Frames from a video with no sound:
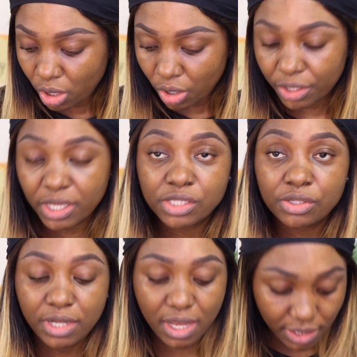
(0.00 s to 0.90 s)
Okay,
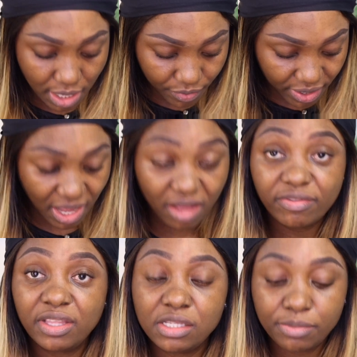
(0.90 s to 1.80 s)
so now that we
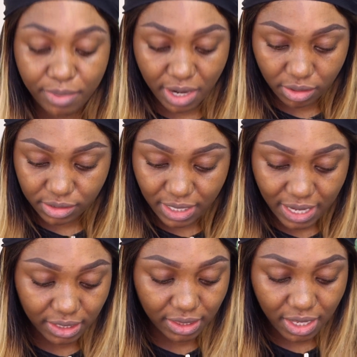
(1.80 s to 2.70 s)
have these brows
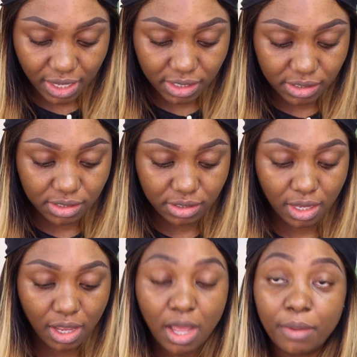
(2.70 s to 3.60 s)
like this,
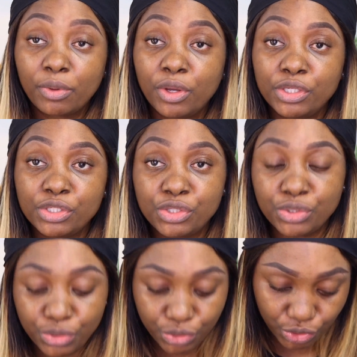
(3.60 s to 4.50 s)
I'm going
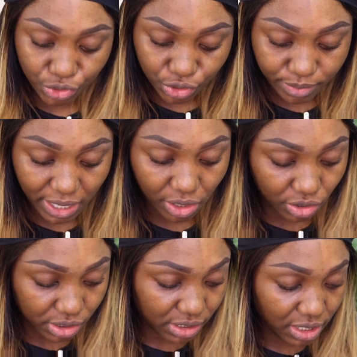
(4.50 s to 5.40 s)
to use my
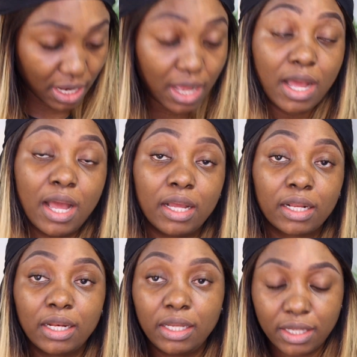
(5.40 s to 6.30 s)
concealer
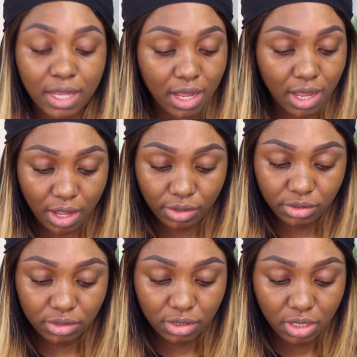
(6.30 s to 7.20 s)
and clean that
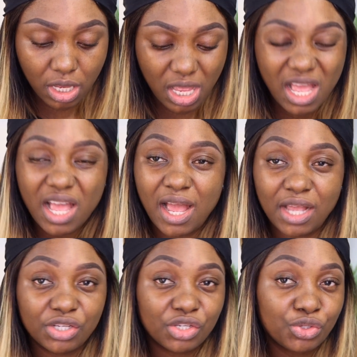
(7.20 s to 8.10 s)
out.
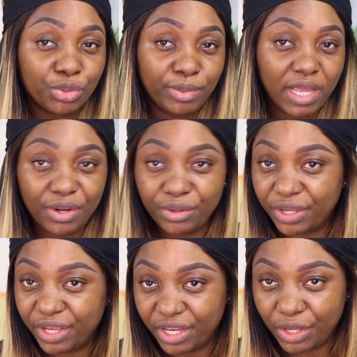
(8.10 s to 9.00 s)
I just hope they are
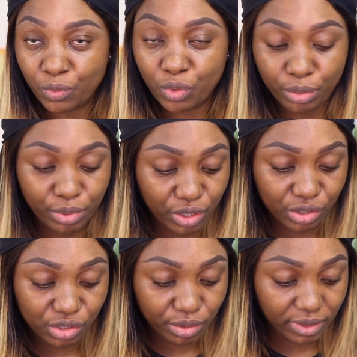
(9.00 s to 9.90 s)
looking equal,
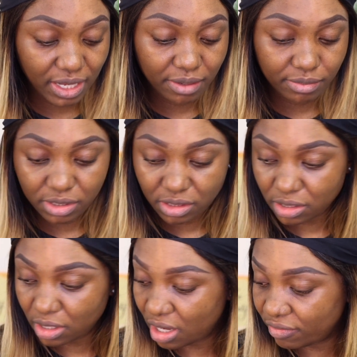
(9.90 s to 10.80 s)
because sometimes
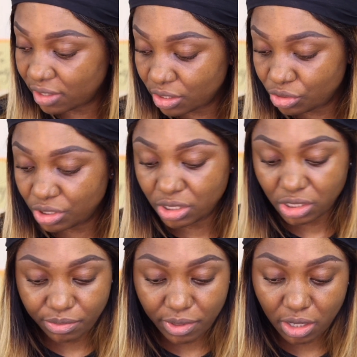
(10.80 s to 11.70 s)
after doing
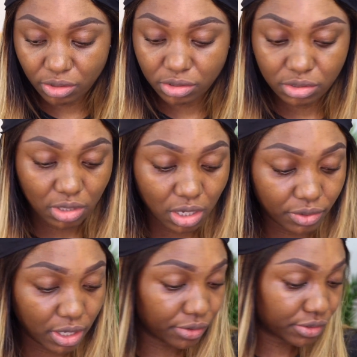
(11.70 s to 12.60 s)
these brows,
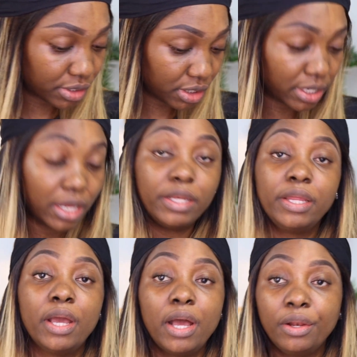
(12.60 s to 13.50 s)
I'll now see that
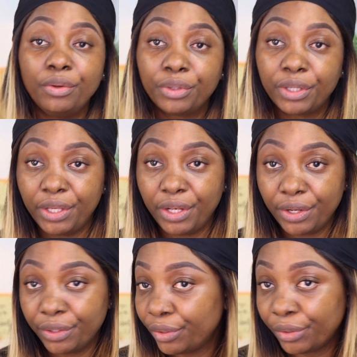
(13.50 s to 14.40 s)
they are
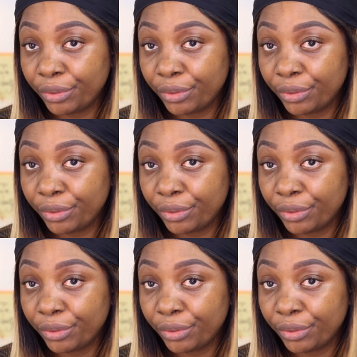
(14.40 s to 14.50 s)
looking